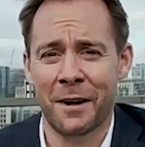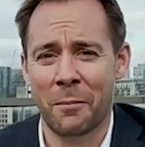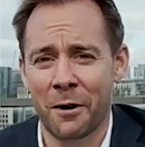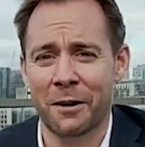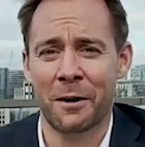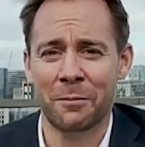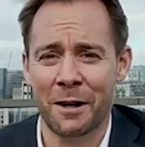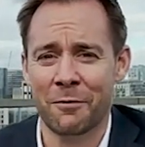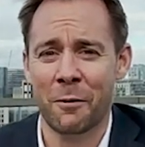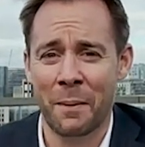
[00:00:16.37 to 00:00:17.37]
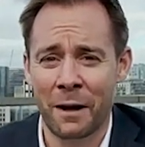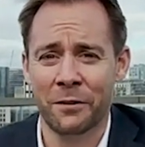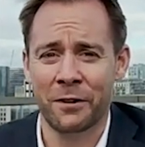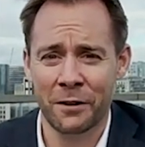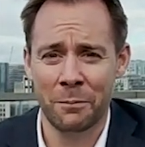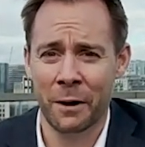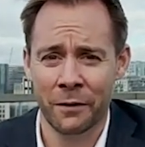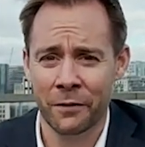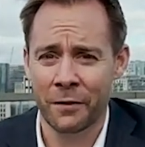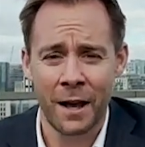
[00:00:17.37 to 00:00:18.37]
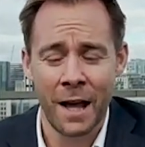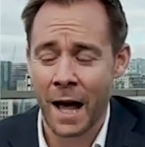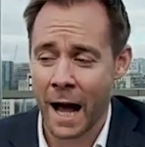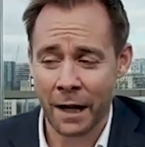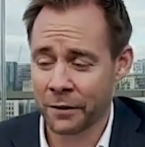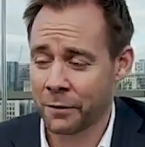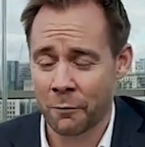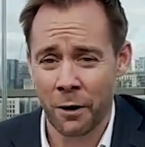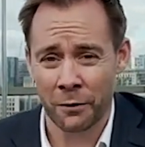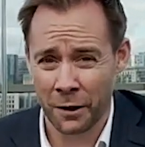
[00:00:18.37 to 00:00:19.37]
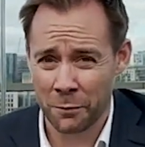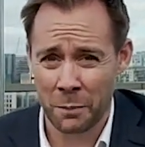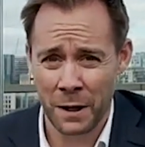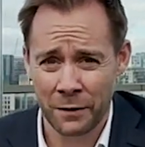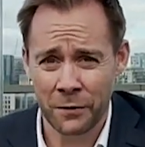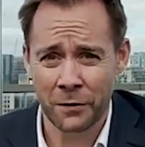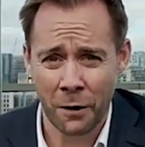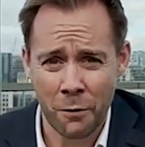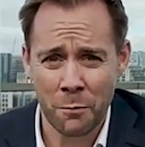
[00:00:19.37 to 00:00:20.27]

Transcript: a market update for about six months. Anderson Rose has been so